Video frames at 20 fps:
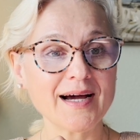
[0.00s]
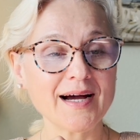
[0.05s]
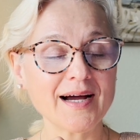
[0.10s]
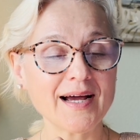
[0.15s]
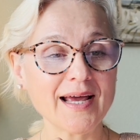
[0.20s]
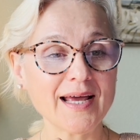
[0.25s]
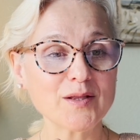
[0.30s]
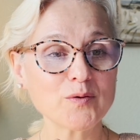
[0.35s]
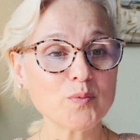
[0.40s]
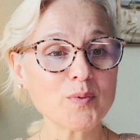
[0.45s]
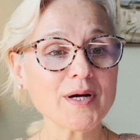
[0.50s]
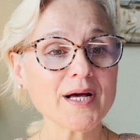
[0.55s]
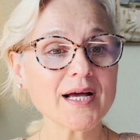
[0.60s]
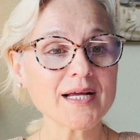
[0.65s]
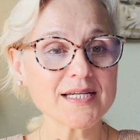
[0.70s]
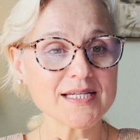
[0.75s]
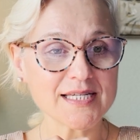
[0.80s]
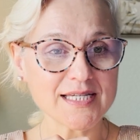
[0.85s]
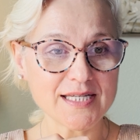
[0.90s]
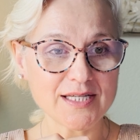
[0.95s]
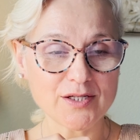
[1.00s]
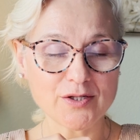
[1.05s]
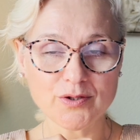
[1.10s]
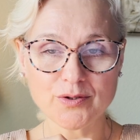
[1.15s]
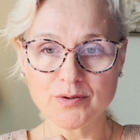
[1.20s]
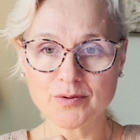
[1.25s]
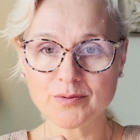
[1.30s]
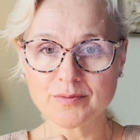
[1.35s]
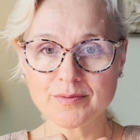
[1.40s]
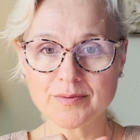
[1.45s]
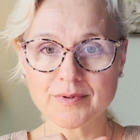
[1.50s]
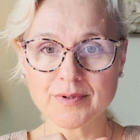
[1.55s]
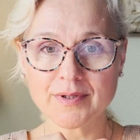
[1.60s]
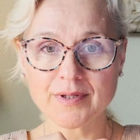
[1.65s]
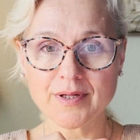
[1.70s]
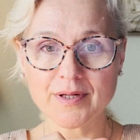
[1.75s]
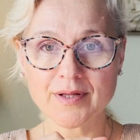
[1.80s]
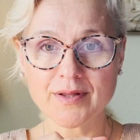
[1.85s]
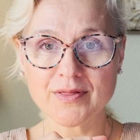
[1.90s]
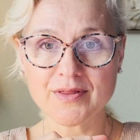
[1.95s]
And we continue
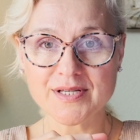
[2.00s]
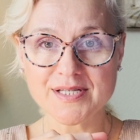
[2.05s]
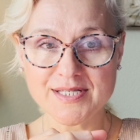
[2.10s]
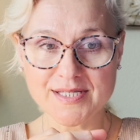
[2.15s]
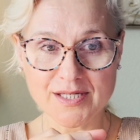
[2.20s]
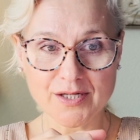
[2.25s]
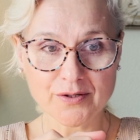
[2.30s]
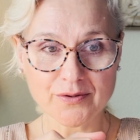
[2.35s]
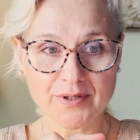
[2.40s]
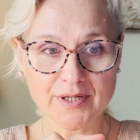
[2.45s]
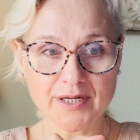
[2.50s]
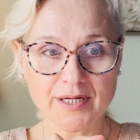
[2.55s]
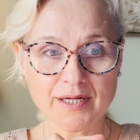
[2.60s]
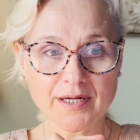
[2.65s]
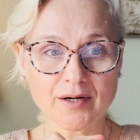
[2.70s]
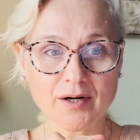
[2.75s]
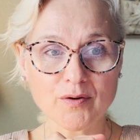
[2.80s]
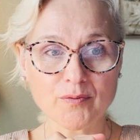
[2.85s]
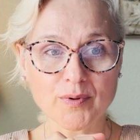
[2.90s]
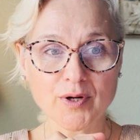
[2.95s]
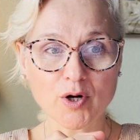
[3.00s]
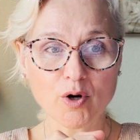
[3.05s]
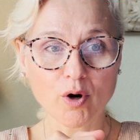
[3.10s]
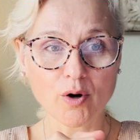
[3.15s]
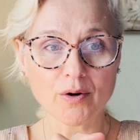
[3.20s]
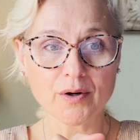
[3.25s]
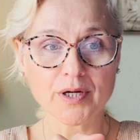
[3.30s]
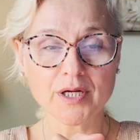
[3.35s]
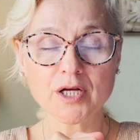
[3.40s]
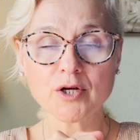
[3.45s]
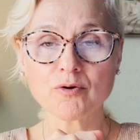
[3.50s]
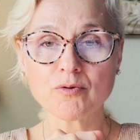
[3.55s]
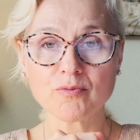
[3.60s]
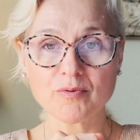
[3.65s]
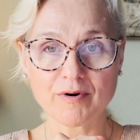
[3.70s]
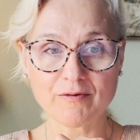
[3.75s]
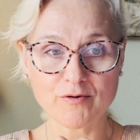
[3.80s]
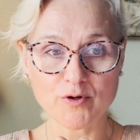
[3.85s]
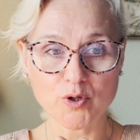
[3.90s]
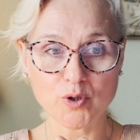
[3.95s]
the series regarding
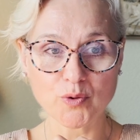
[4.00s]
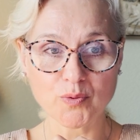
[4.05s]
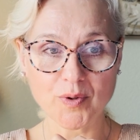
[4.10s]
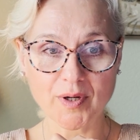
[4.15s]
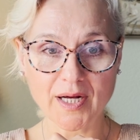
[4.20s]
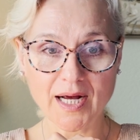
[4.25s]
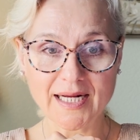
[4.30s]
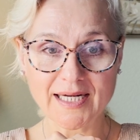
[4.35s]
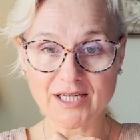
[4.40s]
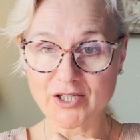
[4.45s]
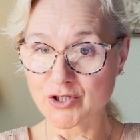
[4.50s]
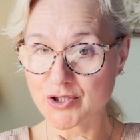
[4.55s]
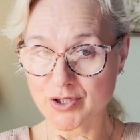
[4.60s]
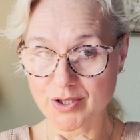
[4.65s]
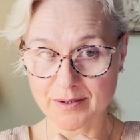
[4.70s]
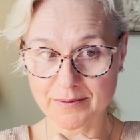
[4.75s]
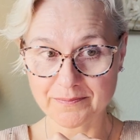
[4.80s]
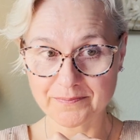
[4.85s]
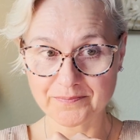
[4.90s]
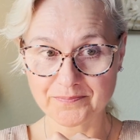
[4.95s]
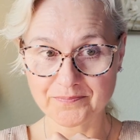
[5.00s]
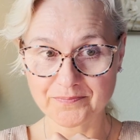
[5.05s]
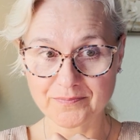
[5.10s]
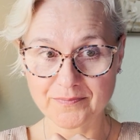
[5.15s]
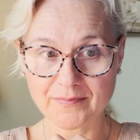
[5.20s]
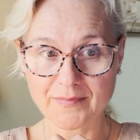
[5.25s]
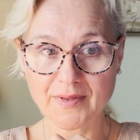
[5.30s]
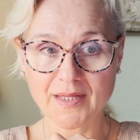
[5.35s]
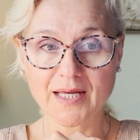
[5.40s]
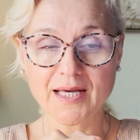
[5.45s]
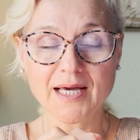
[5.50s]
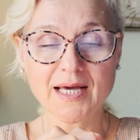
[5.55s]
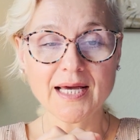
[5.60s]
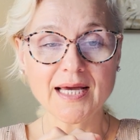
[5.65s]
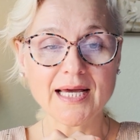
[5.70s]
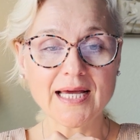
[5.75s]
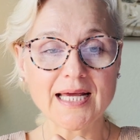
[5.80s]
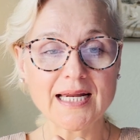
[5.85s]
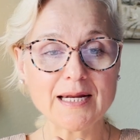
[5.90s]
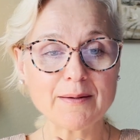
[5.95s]
revenue recognition.
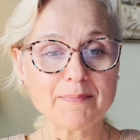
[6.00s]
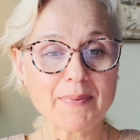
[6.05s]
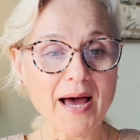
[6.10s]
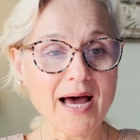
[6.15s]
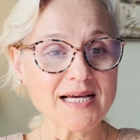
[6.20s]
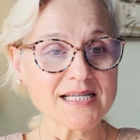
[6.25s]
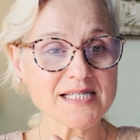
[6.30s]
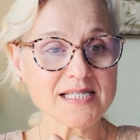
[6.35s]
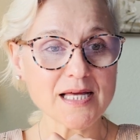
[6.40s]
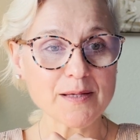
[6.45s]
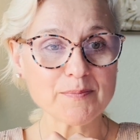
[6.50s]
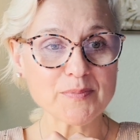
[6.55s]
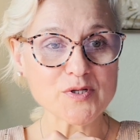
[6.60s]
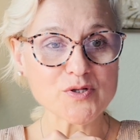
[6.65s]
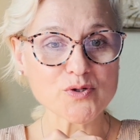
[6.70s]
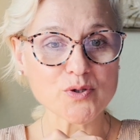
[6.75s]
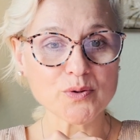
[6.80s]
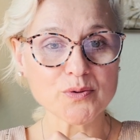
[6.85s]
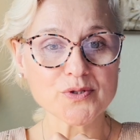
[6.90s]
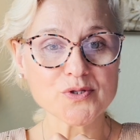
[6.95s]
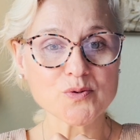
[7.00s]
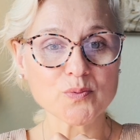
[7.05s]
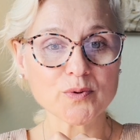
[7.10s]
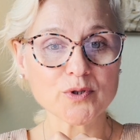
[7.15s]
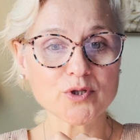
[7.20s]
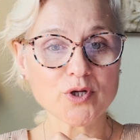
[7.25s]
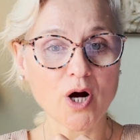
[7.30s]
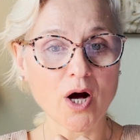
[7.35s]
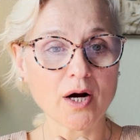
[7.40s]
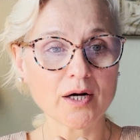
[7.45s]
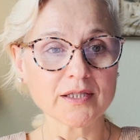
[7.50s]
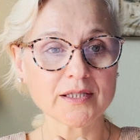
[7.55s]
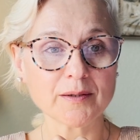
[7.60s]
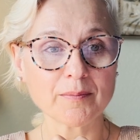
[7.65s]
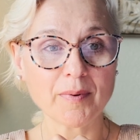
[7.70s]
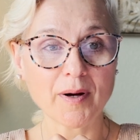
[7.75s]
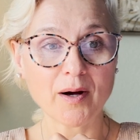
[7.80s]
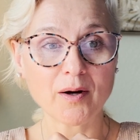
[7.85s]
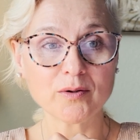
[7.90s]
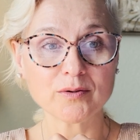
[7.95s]
In the past episodes, we talked
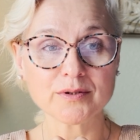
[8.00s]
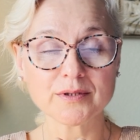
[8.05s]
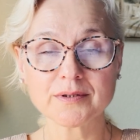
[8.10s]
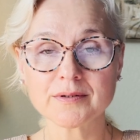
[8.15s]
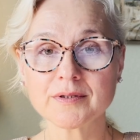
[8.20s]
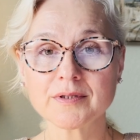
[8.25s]
about